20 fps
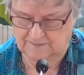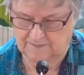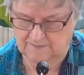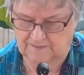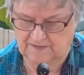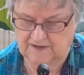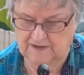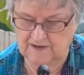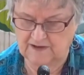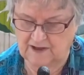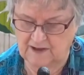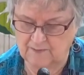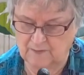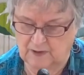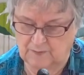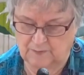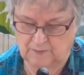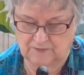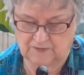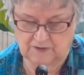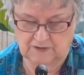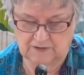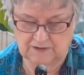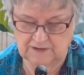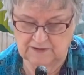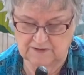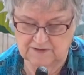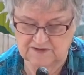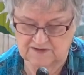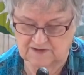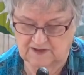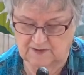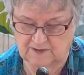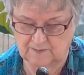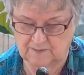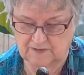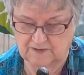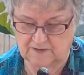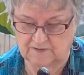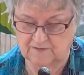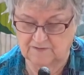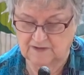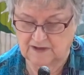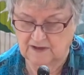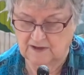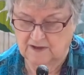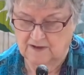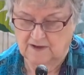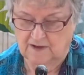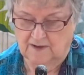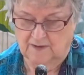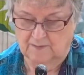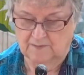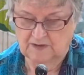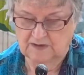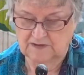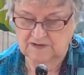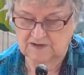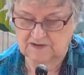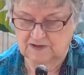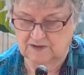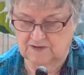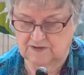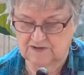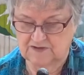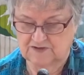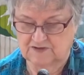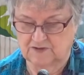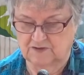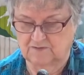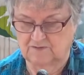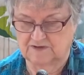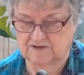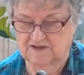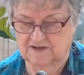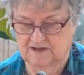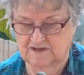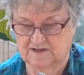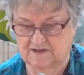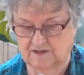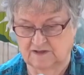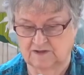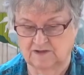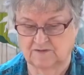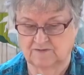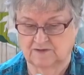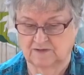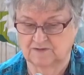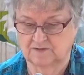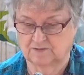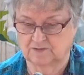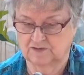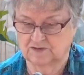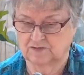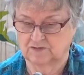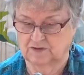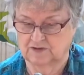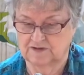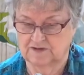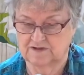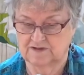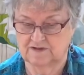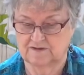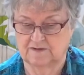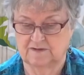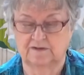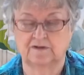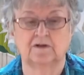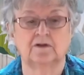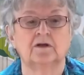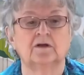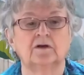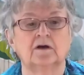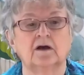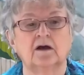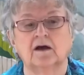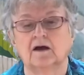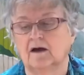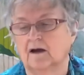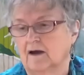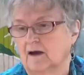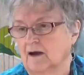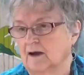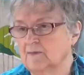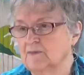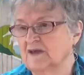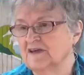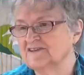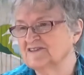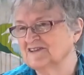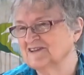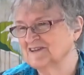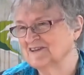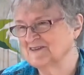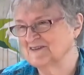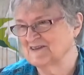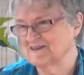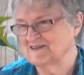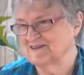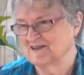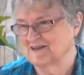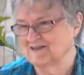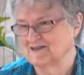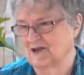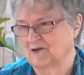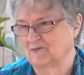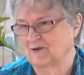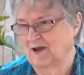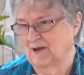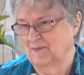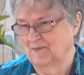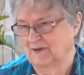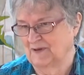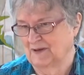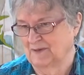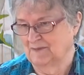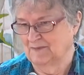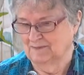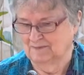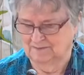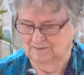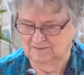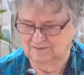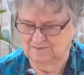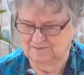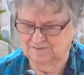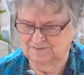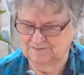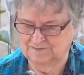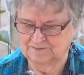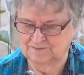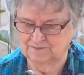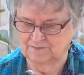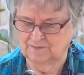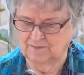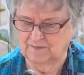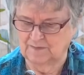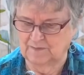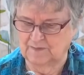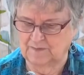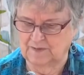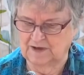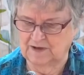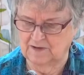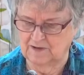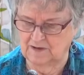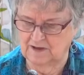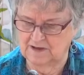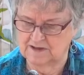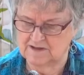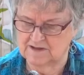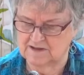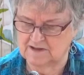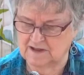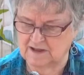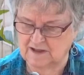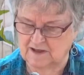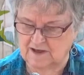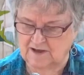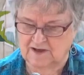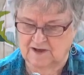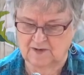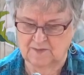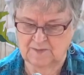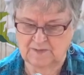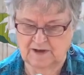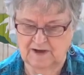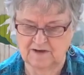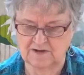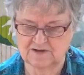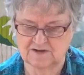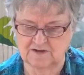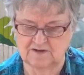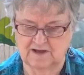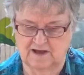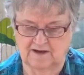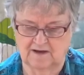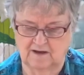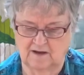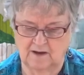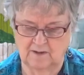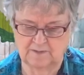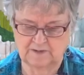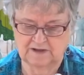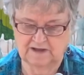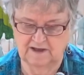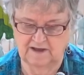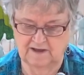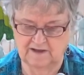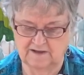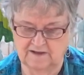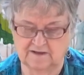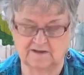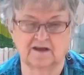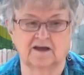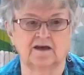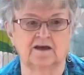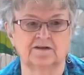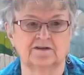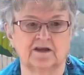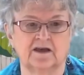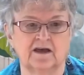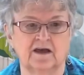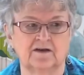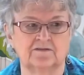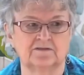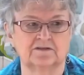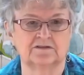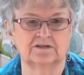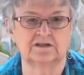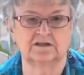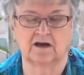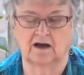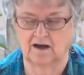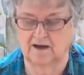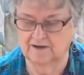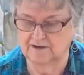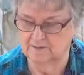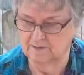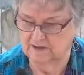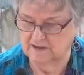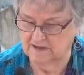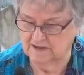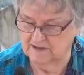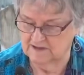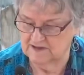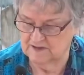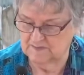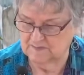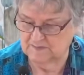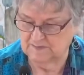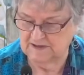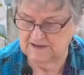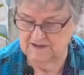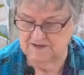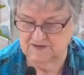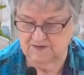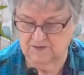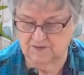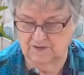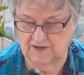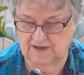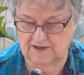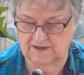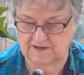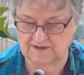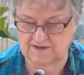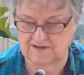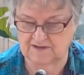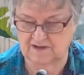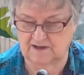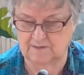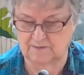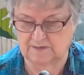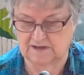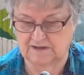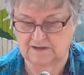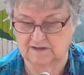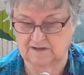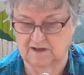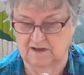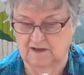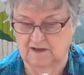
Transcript: They came up with a clear statement of military service as an individual choice. I'm mentioning this as I wrap up because compared to that complicated and heavily itemized peace-creating statement